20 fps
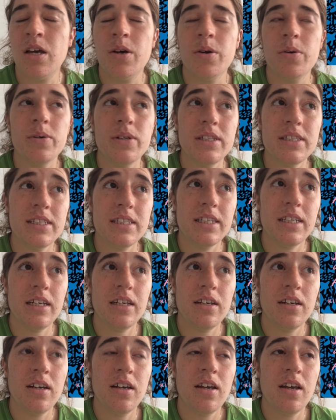we'll see.
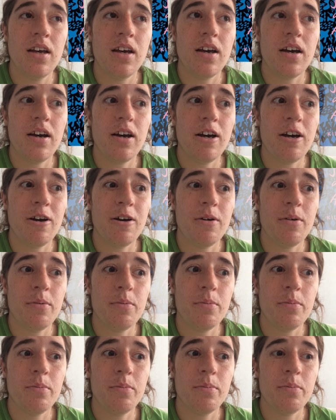
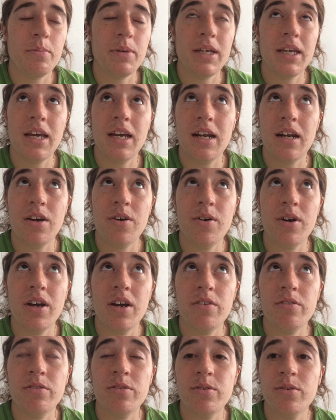But yeah, now I
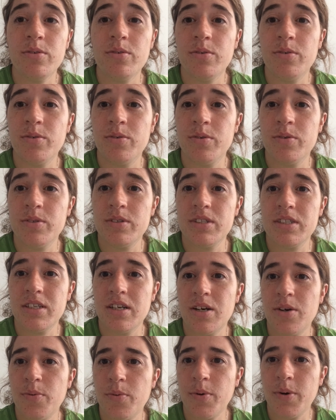have to
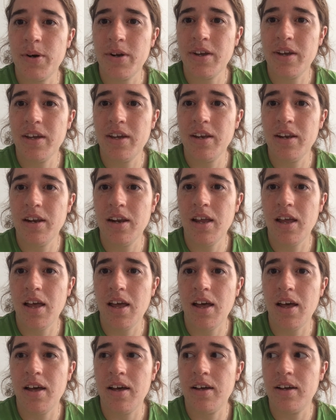start working,
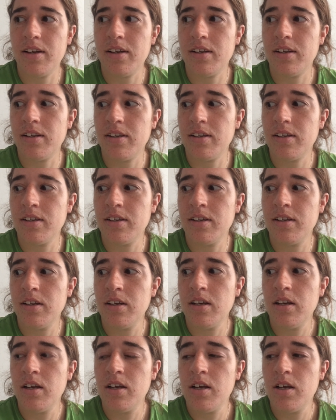and
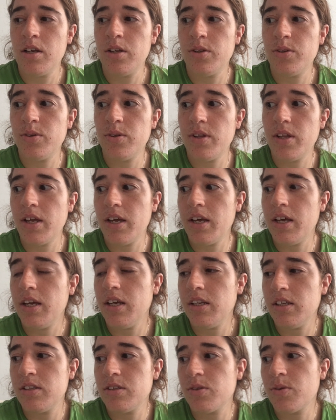today
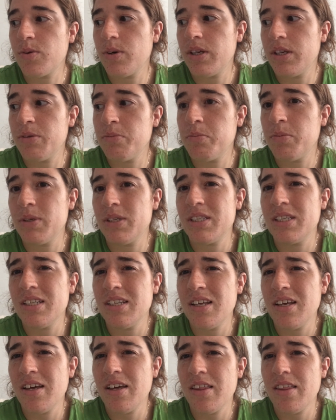it's quite a busy
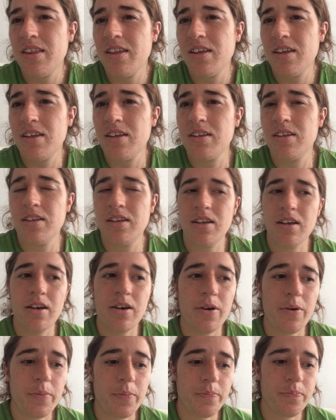day, I think.
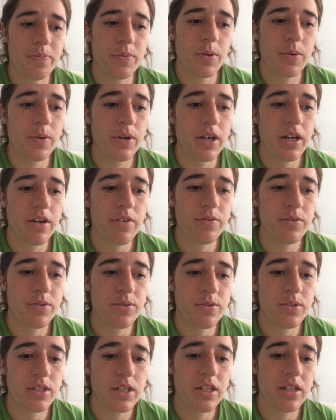We have
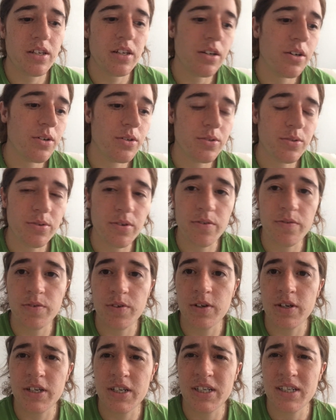to sadly go to a
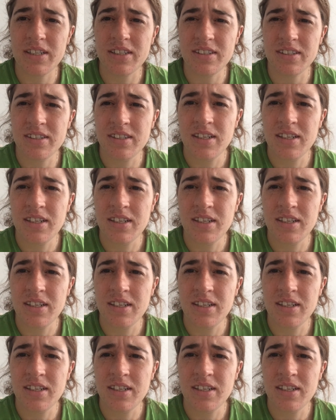funeral,